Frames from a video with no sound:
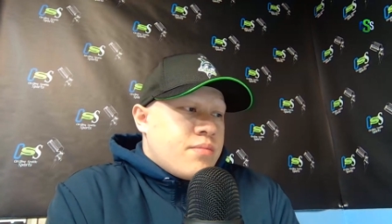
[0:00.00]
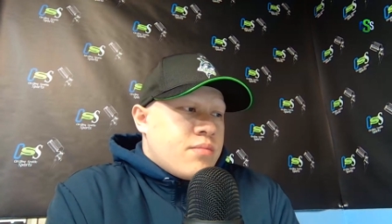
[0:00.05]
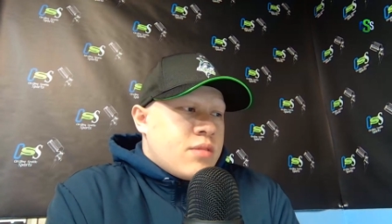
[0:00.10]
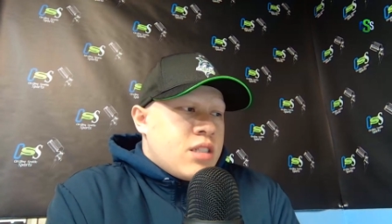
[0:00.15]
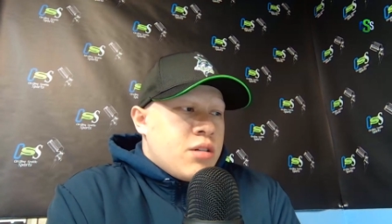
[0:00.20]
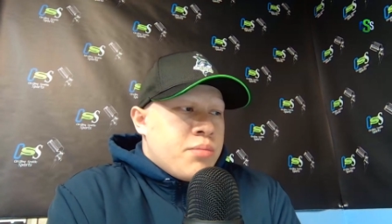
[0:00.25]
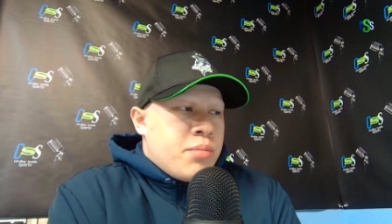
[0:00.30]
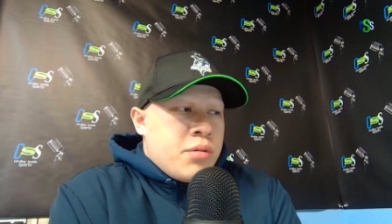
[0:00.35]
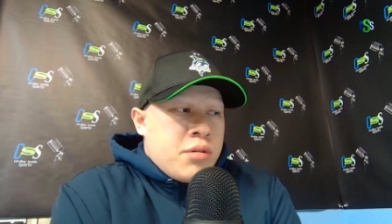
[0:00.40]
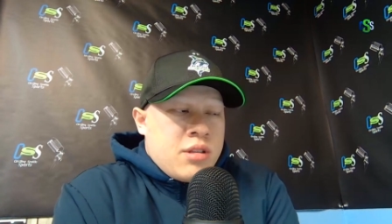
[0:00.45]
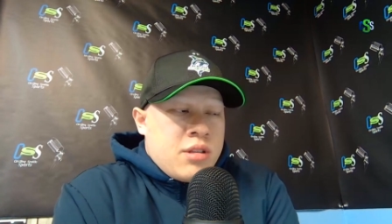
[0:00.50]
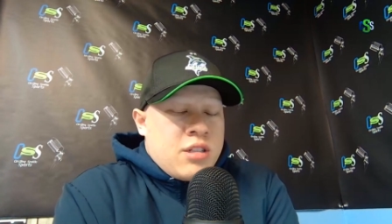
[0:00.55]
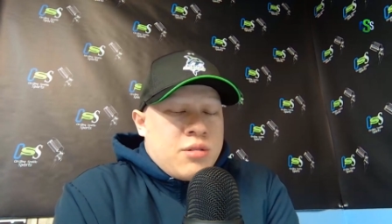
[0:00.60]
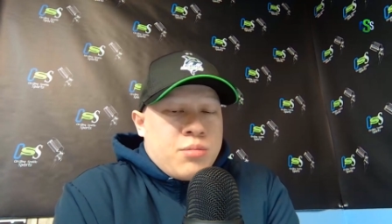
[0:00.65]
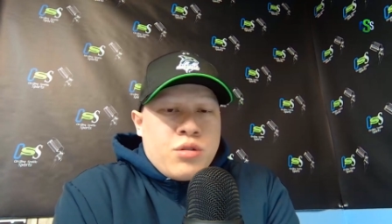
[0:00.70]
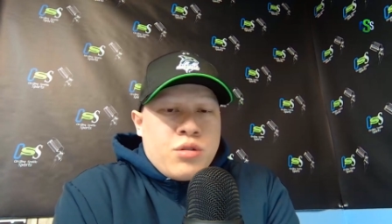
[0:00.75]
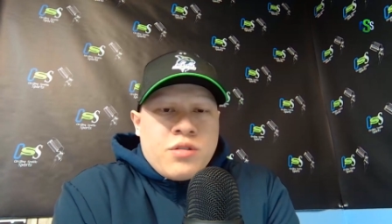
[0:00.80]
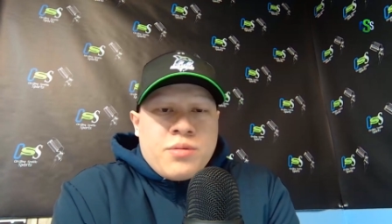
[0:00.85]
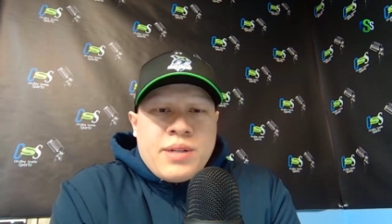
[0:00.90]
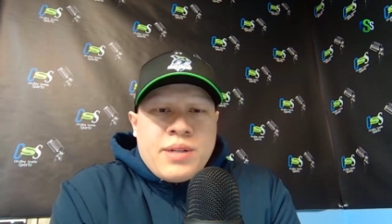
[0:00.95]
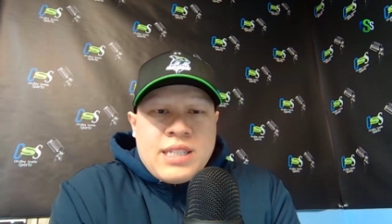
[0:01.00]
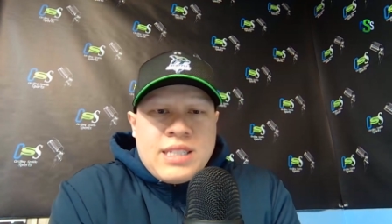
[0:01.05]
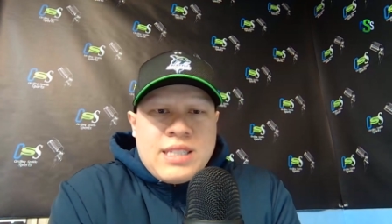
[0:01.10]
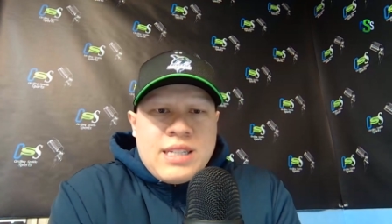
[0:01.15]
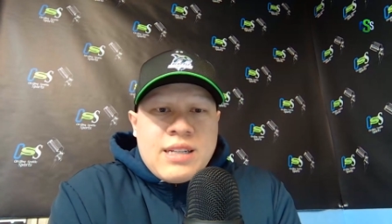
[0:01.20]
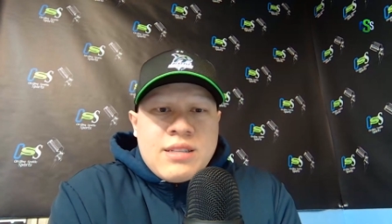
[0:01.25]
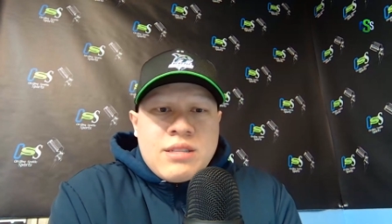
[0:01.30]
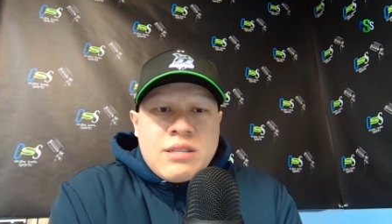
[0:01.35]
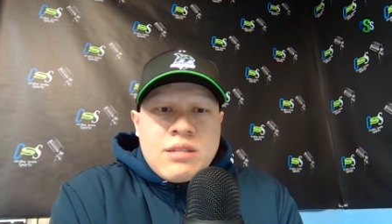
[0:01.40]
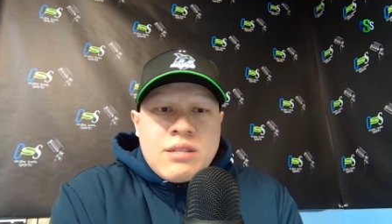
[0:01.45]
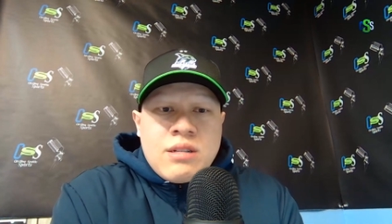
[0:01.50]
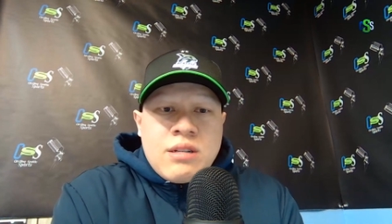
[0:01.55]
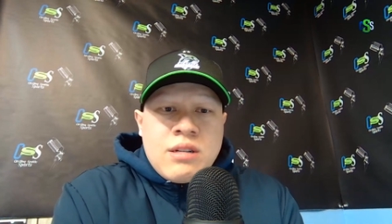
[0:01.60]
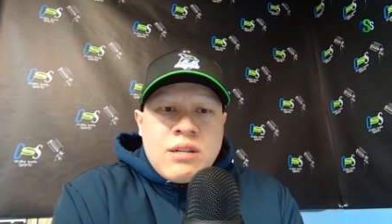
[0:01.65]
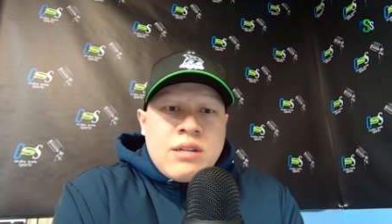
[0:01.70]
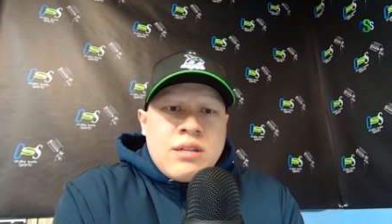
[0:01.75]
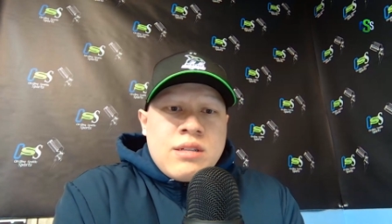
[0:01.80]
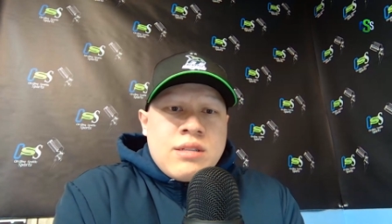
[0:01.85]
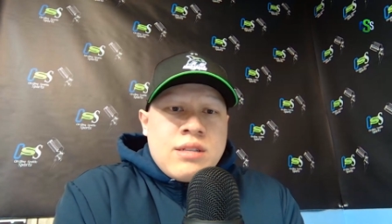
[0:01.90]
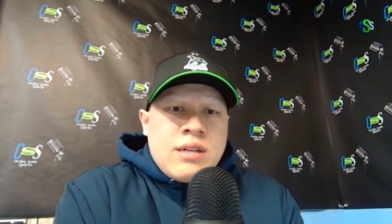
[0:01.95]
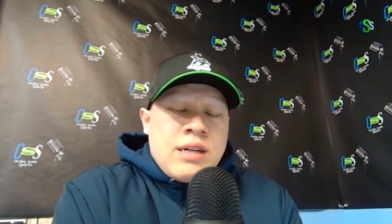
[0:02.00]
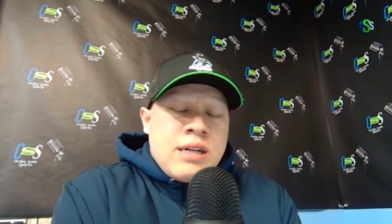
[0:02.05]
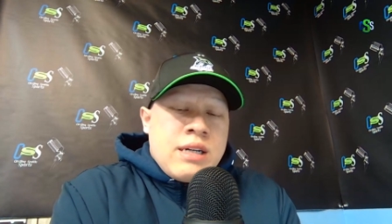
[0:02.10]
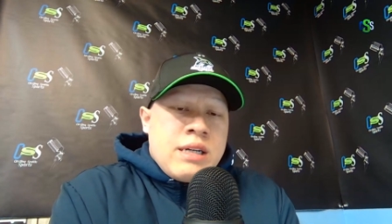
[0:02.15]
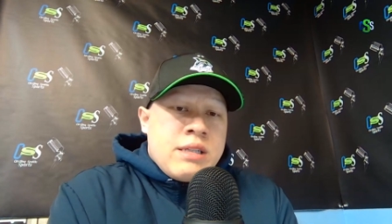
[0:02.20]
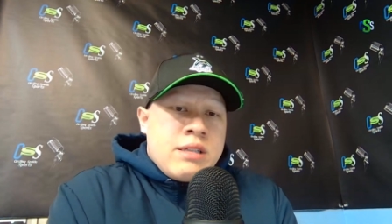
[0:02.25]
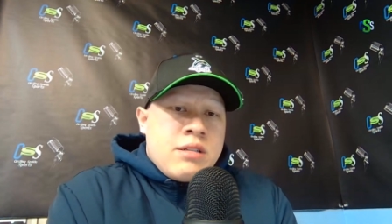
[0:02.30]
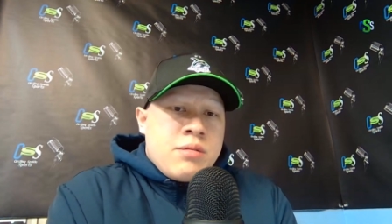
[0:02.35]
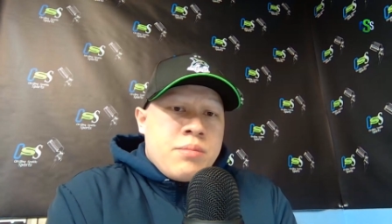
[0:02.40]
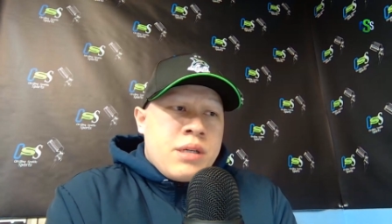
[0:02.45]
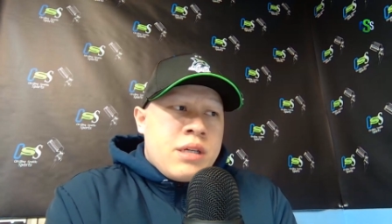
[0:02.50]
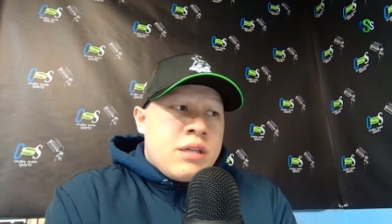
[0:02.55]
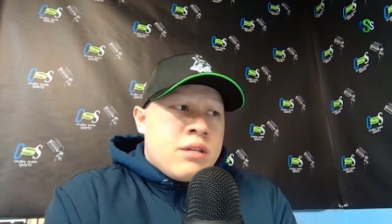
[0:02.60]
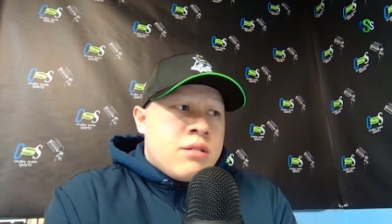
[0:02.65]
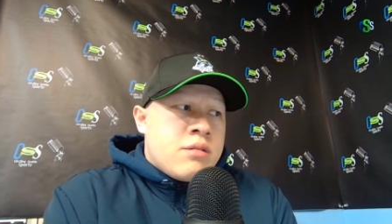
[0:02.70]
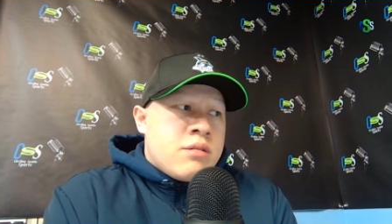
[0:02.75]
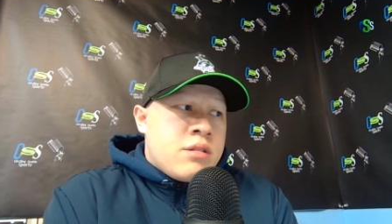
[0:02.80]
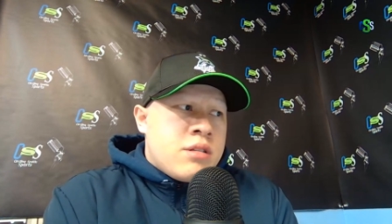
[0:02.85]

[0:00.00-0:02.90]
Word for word: you know, both these moves made sense uh, to me,